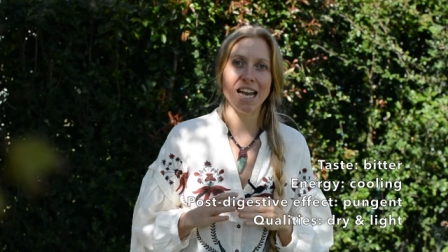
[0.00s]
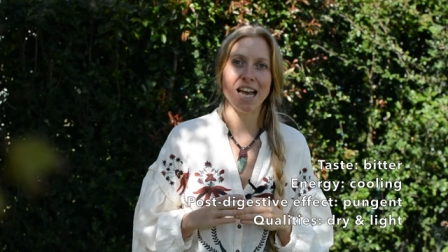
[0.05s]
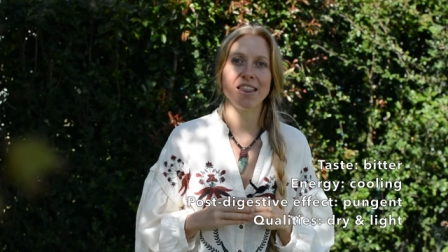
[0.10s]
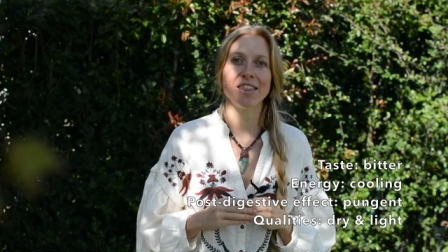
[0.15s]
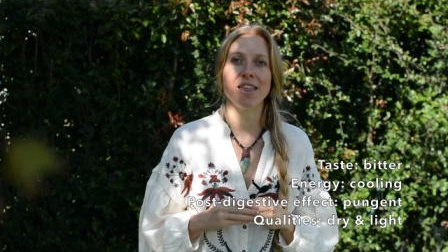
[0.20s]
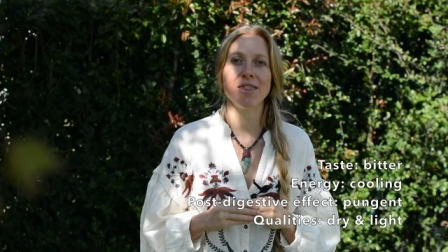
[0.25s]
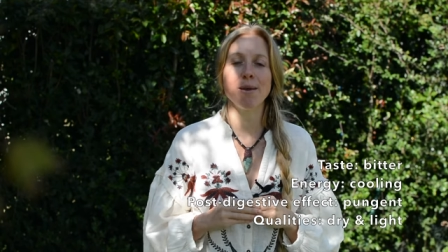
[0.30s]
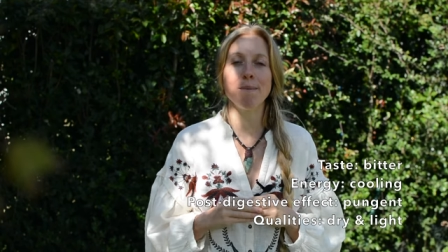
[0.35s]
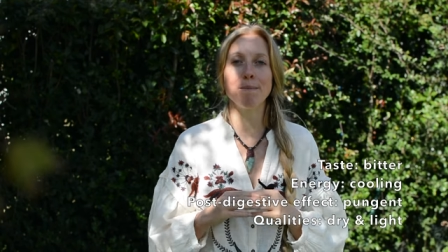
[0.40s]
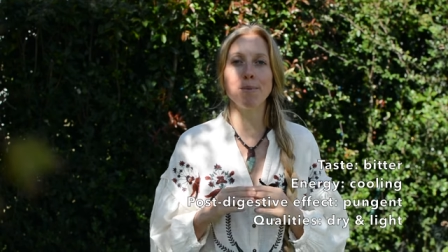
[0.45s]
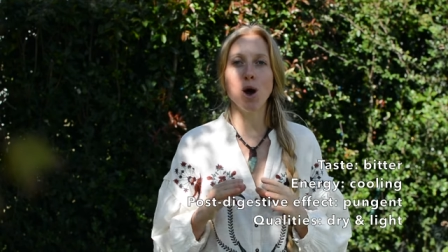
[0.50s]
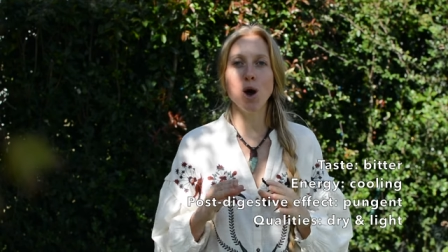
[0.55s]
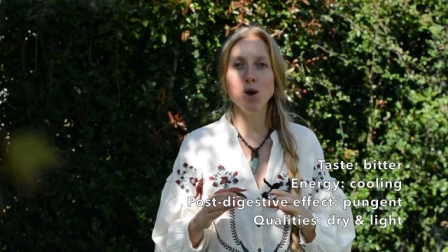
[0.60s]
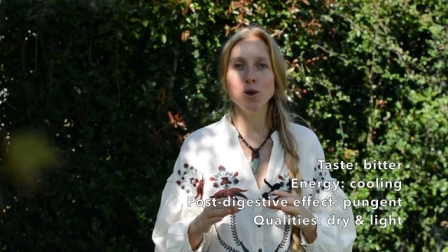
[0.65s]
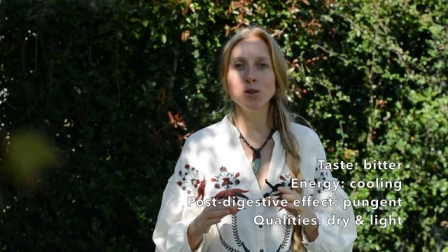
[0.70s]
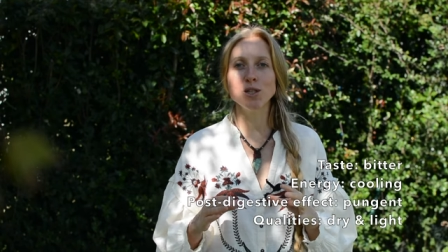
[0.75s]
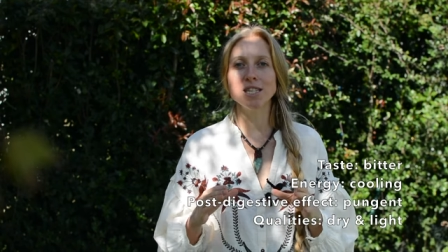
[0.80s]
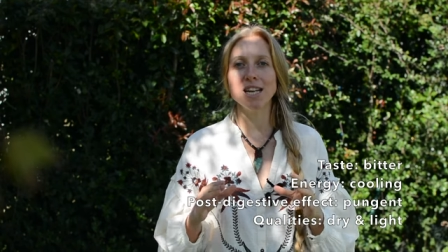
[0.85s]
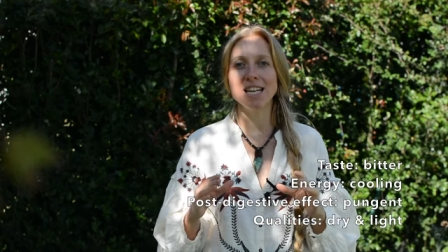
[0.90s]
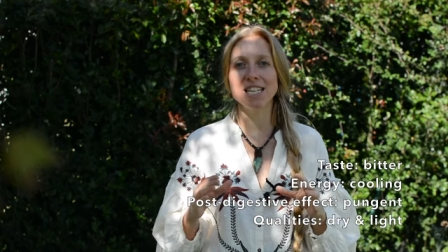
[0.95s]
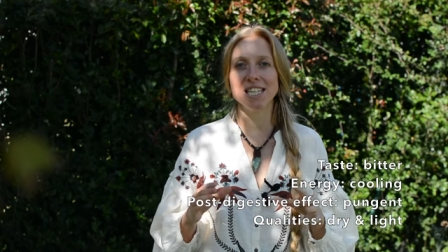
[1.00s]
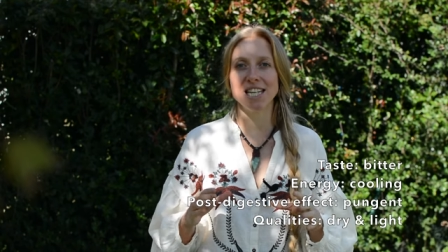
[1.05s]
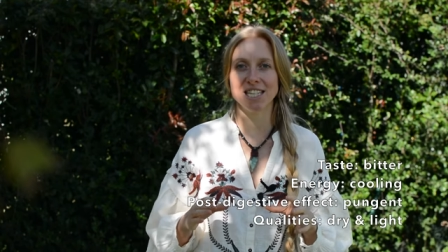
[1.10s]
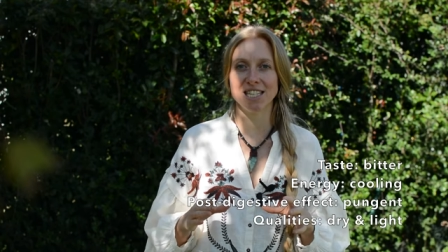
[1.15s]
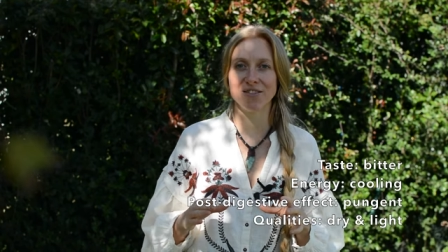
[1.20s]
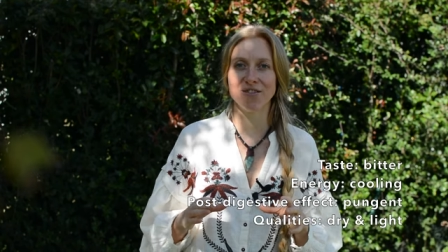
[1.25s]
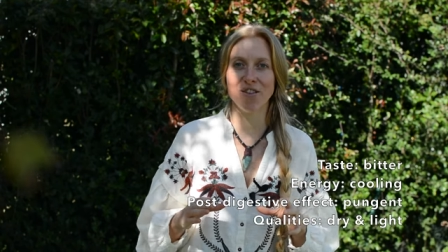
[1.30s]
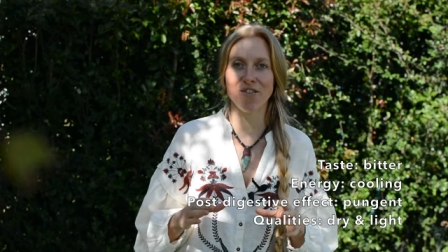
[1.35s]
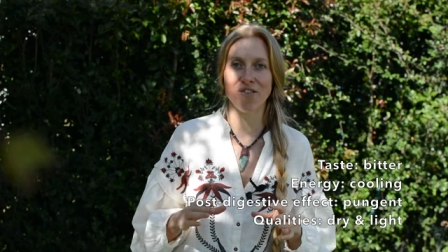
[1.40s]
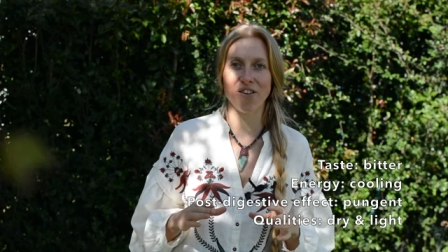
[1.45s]
and then the
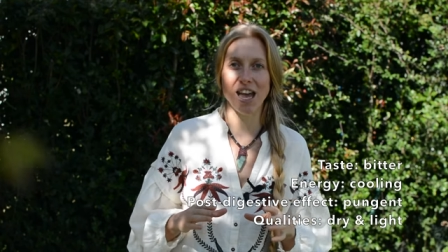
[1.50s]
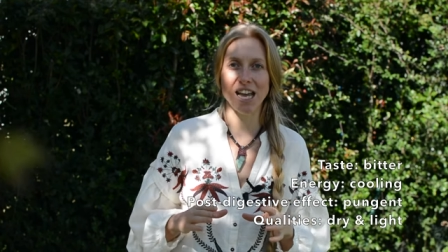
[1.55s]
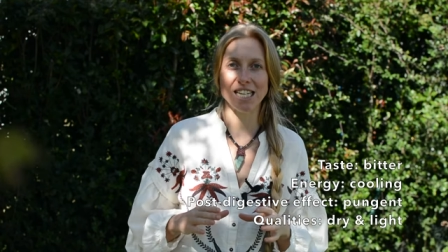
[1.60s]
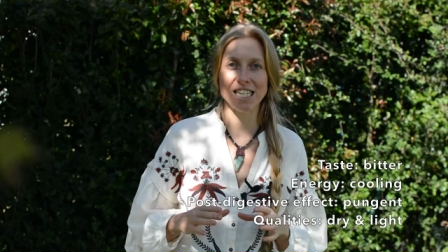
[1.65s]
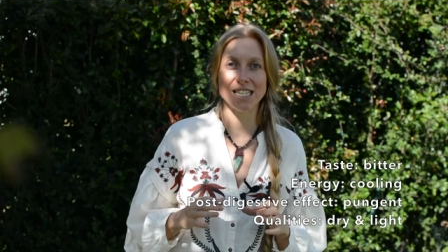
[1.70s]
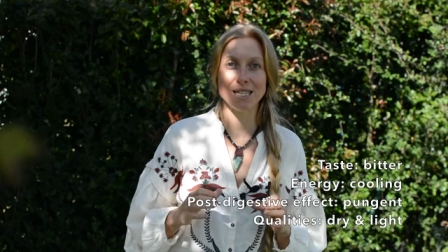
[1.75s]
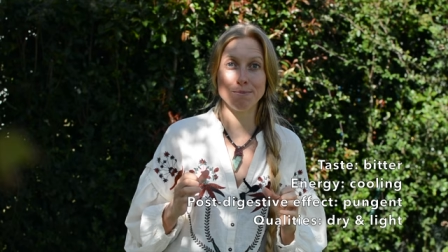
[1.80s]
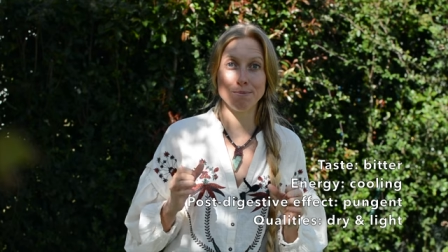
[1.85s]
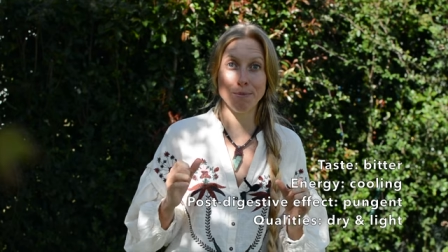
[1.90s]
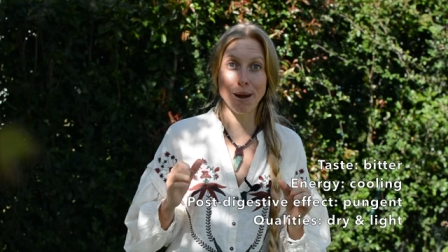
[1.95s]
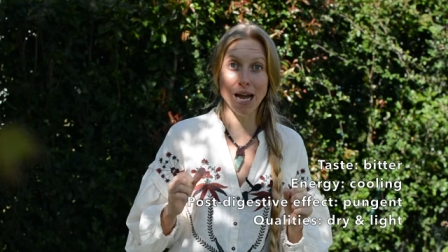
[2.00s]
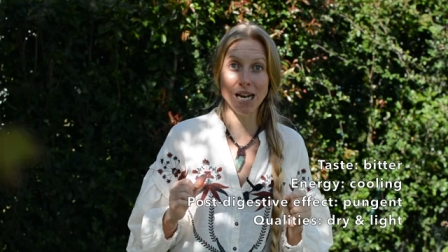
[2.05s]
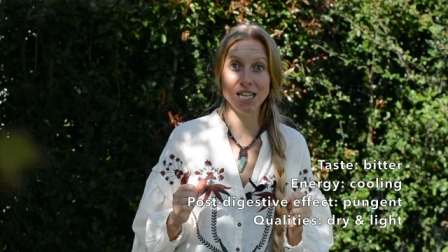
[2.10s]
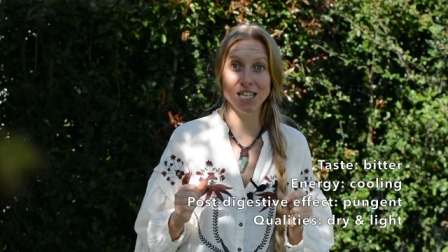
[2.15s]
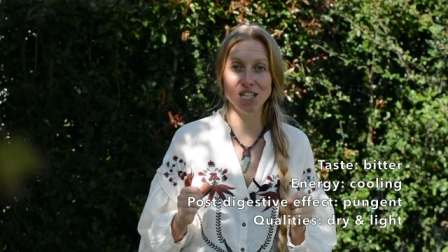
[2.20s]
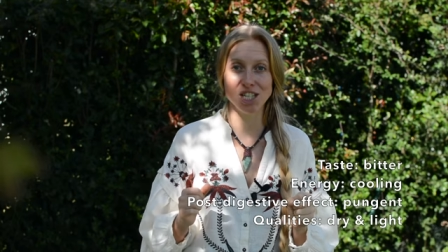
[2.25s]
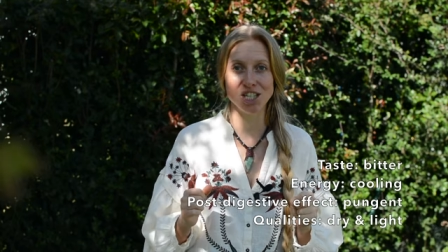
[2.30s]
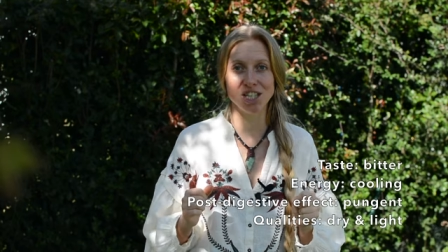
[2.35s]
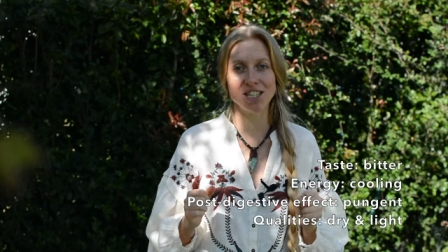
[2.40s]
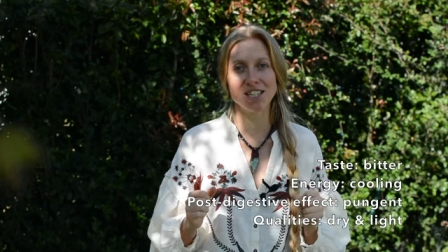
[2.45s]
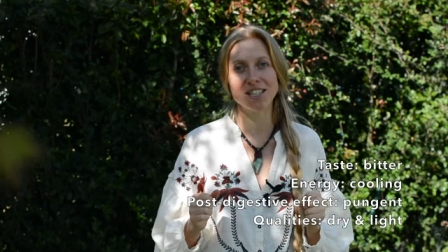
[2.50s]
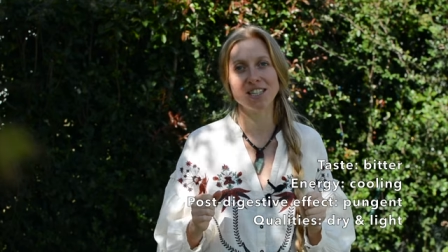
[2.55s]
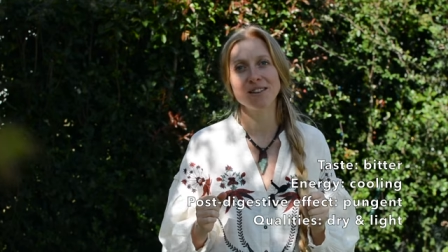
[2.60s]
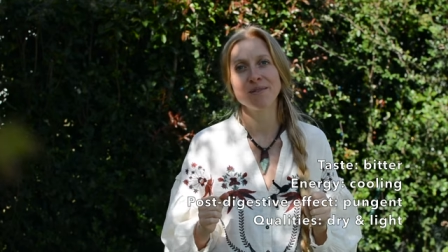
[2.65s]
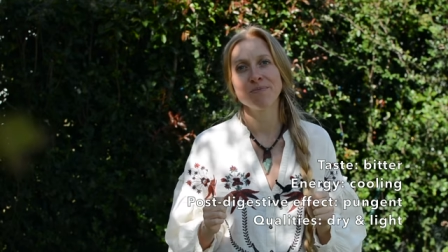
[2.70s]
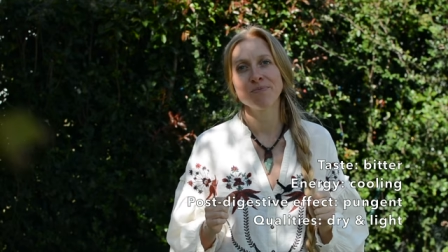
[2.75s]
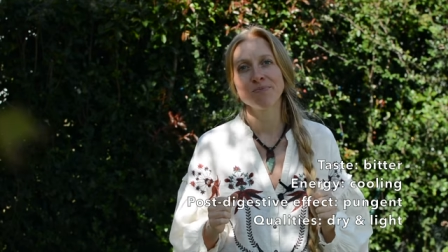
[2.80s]
post-digestive effect is pungent.